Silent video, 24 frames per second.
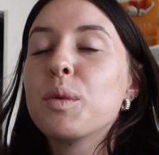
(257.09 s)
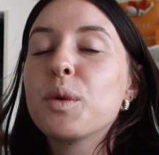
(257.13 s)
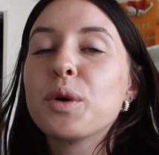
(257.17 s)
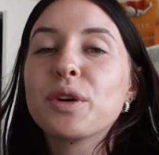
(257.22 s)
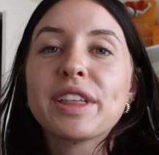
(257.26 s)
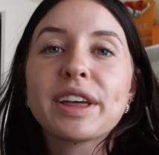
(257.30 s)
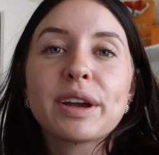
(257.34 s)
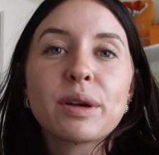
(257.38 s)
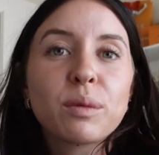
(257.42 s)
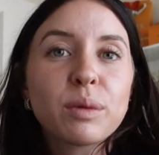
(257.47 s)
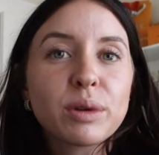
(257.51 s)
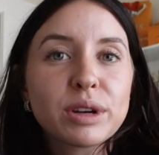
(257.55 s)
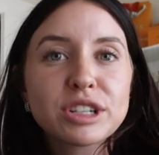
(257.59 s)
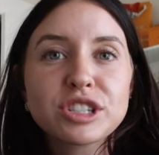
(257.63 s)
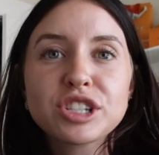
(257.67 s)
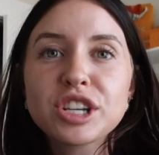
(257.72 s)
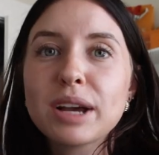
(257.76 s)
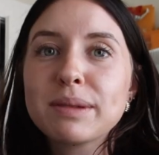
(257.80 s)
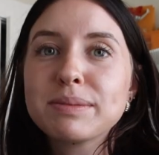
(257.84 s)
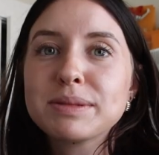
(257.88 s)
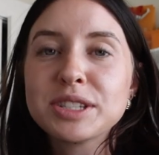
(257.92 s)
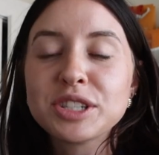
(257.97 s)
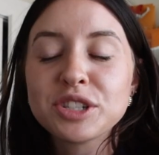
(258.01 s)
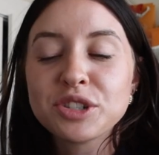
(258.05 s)
more like
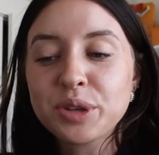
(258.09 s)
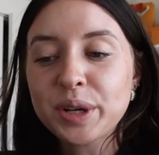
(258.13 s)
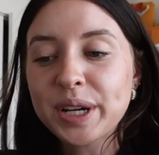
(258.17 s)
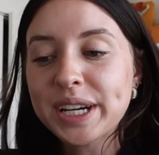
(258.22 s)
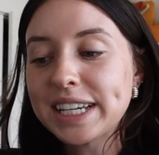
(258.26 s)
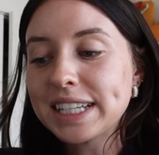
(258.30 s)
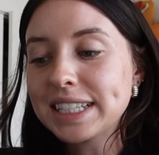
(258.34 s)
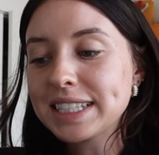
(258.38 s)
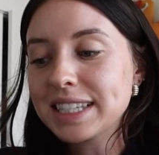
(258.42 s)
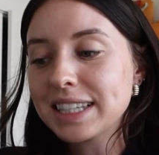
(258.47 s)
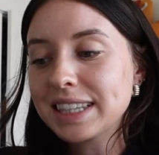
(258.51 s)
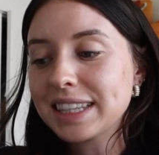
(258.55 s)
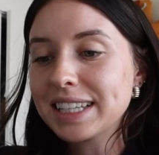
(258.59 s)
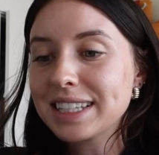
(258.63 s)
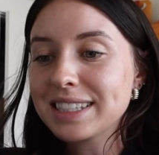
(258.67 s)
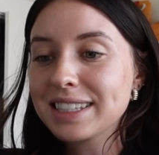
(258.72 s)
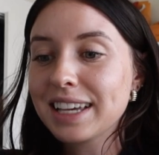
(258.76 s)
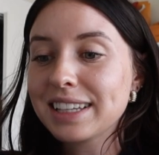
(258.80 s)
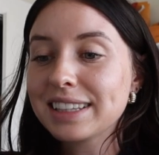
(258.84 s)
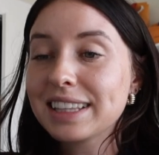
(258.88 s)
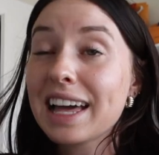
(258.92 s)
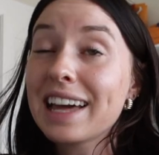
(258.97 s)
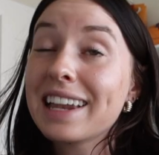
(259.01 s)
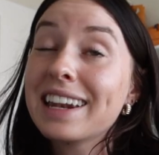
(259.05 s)
workshops and trainings and things
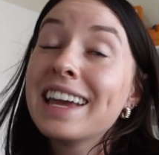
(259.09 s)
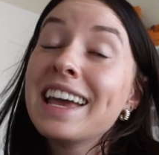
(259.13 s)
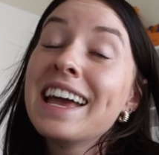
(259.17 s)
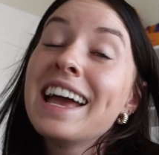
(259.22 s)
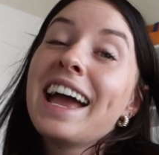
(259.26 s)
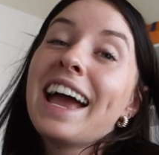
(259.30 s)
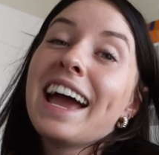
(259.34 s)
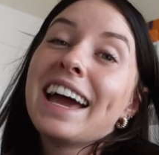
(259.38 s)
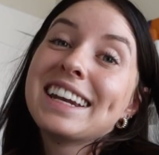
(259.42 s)
like that.